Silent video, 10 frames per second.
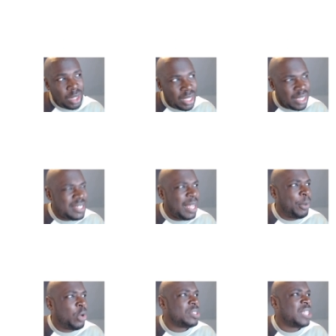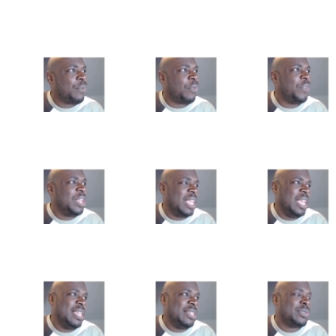Is that because everything
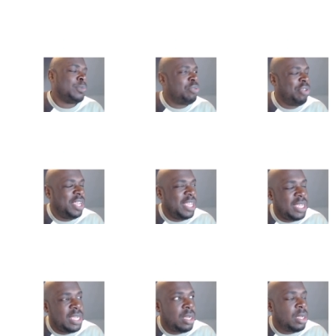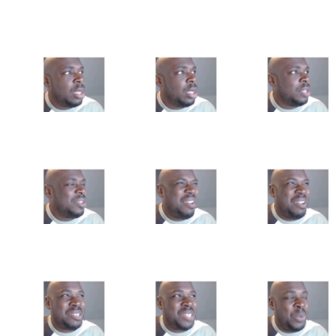is pretty
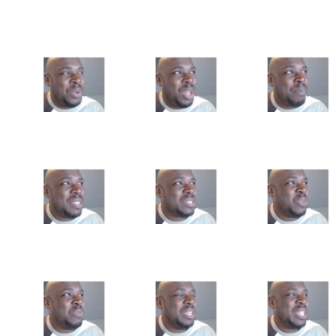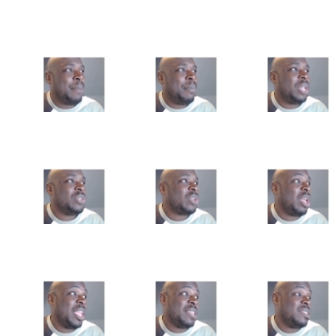uh, sewn up? There's not really that much.
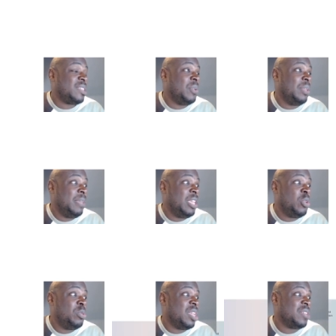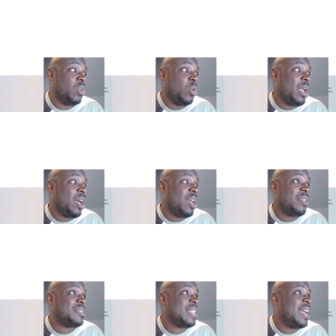I guess there's only me who doesn't quite
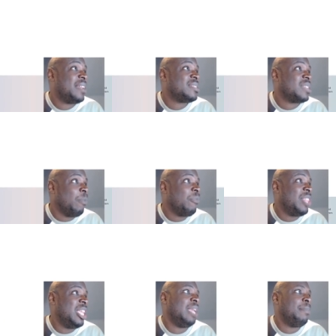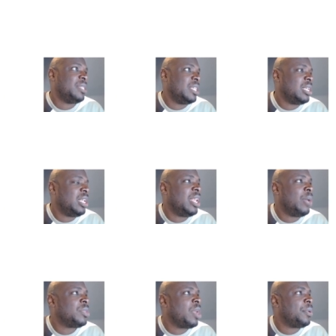understand something in particular that
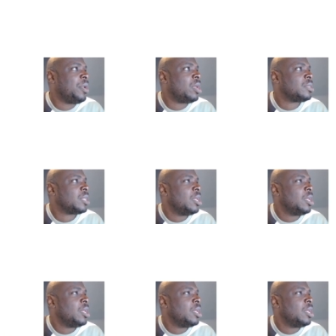would go and ask.